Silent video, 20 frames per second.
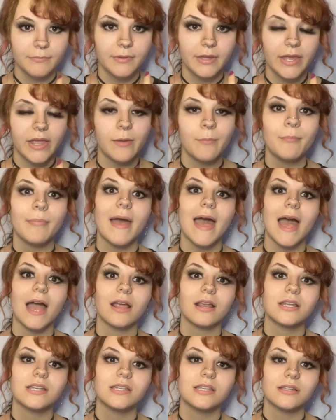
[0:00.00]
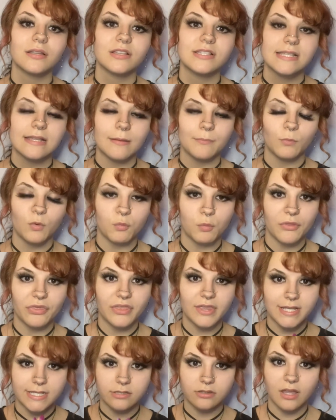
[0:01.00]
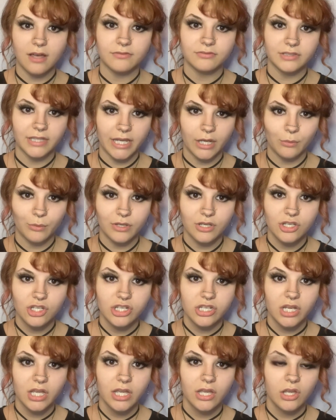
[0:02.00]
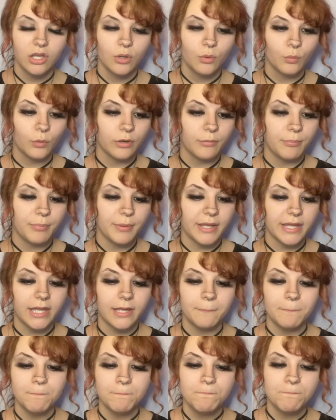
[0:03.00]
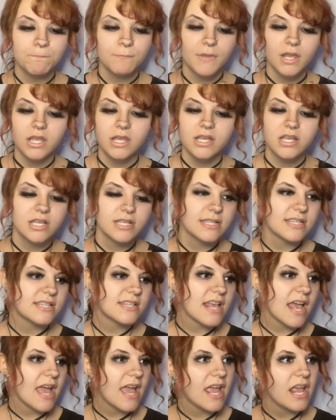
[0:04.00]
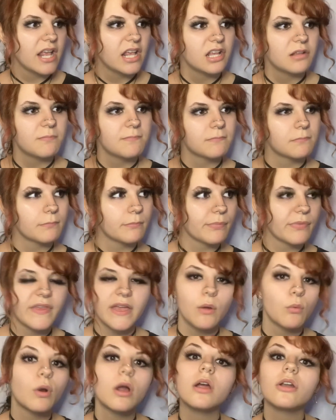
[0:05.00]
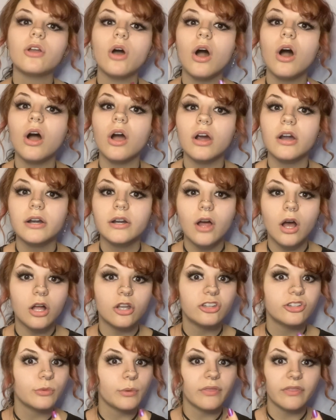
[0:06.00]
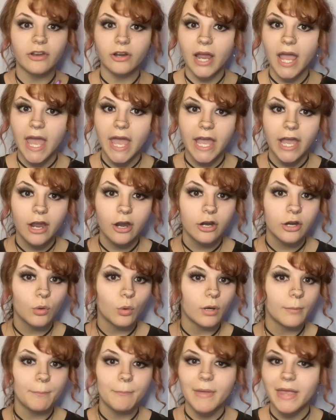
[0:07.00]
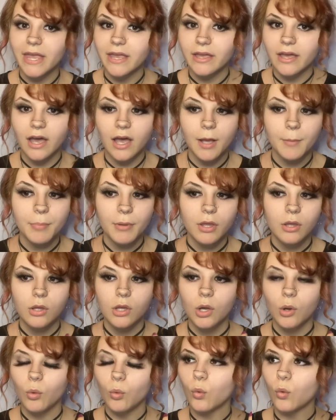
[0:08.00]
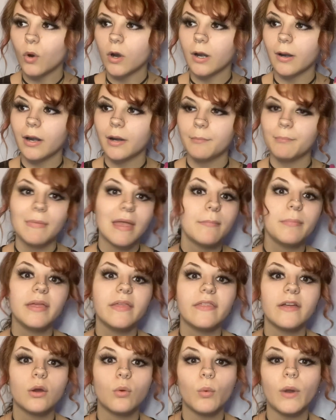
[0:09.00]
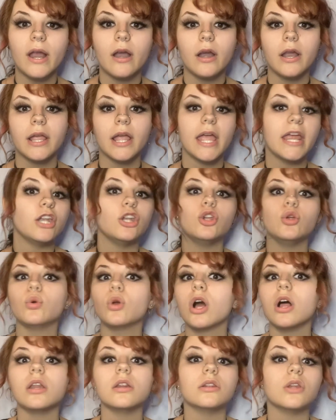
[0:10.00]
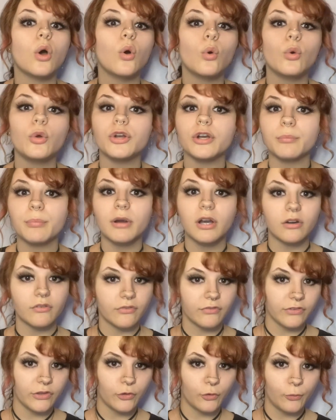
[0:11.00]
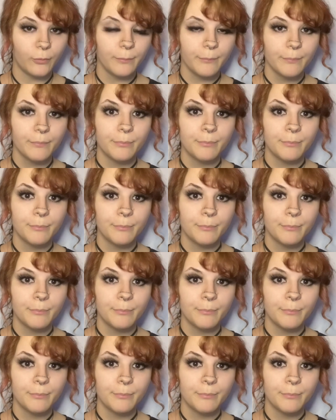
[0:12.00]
impact someone with this love language would be, say, they worked hard on doing their hair or makeup, or maybe they're wearing a new cologne or perfume.